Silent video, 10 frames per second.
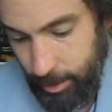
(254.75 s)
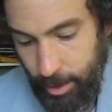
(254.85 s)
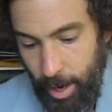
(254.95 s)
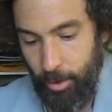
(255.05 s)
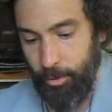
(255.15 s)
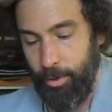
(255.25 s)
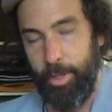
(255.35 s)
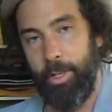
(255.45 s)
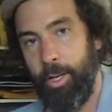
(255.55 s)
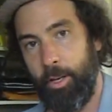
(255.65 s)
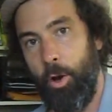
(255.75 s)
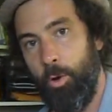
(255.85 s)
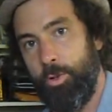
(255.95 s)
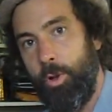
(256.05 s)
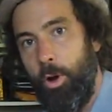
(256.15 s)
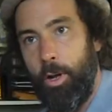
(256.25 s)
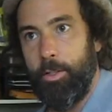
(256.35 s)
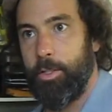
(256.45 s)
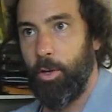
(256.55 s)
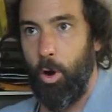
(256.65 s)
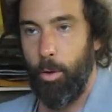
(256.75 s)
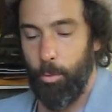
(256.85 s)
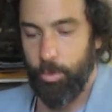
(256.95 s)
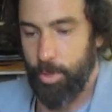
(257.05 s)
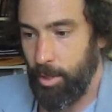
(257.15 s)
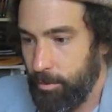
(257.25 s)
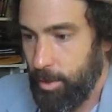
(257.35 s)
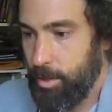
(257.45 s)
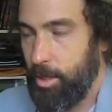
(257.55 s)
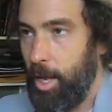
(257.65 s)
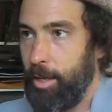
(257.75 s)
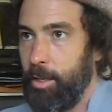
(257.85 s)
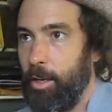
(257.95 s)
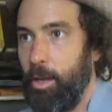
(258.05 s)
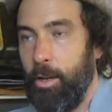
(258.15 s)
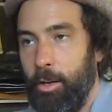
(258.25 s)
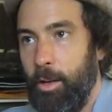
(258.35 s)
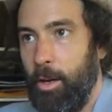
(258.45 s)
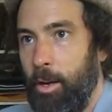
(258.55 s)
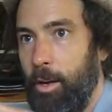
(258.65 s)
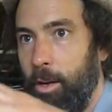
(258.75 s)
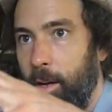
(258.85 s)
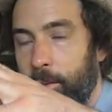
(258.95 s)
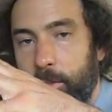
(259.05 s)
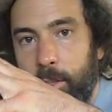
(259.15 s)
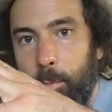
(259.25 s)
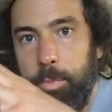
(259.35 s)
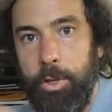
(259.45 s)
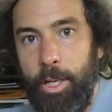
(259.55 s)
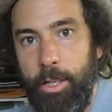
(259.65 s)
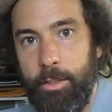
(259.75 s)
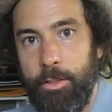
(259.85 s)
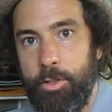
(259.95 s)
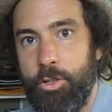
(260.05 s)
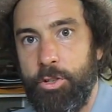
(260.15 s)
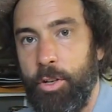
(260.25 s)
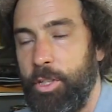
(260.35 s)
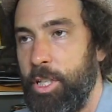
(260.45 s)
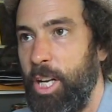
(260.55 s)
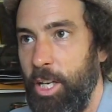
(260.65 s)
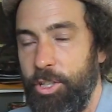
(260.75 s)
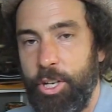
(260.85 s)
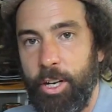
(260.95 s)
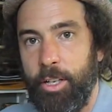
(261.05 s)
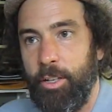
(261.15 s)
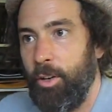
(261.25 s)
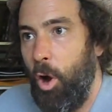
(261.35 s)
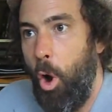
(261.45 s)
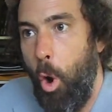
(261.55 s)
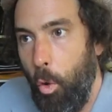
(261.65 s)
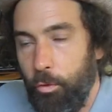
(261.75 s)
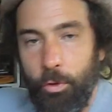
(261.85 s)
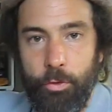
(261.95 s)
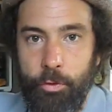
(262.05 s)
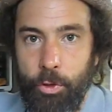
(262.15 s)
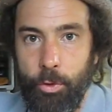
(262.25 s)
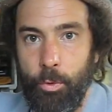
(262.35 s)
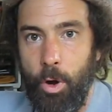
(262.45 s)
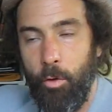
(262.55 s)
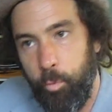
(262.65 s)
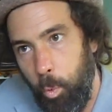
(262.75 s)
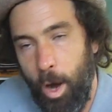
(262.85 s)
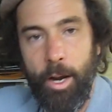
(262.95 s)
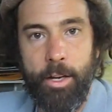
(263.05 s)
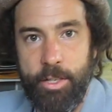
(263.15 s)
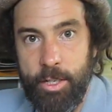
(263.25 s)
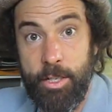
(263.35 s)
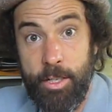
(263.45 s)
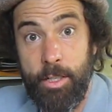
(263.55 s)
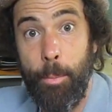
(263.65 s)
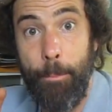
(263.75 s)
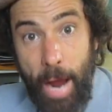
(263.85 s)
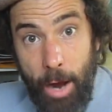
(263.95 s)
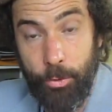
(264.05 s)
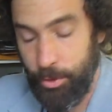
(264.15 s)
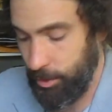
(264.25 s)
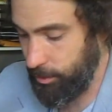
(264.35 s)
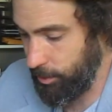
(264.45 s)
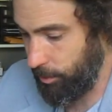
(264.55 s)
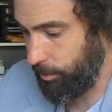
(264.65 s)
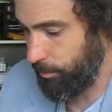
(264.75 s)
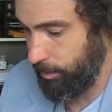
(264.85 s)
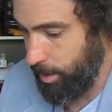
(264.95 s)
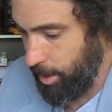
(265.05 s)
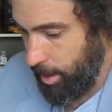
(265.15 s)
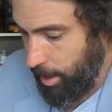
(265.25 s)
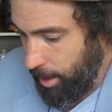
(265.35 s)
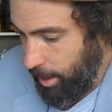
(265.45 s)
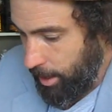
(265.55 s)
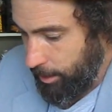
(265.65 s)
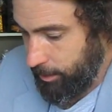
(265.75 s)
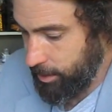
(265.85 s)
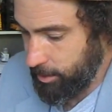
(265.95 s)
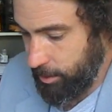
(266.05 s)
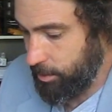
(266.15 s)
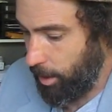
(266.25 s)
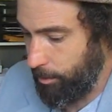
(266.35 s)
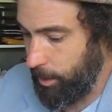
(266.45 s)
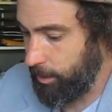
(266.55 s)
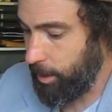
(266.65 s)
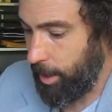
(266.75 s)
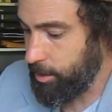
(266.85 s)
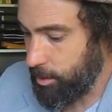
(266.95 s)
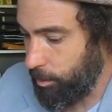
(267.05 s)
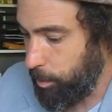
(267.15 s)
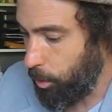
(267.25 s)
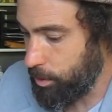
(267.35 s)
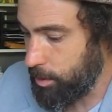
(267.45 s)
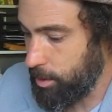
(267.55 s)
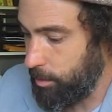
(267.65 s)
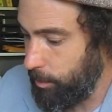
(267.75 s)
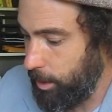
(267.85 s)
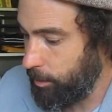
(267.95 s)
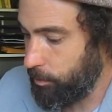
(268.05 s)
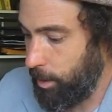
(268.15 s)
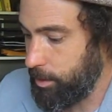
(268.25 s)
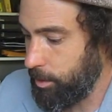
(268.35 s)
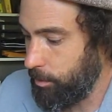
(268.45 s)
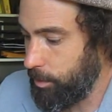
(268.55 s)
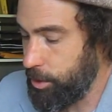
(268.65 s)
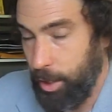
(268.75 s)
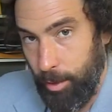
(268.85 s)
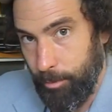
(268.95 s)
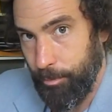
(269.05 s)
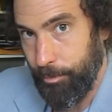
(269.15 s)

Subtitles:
Now, it goes on to almost gives us like a complete strategic overview of what ISIS is about to do. This does not mean that ISIL opposes an immediate threat to the regime.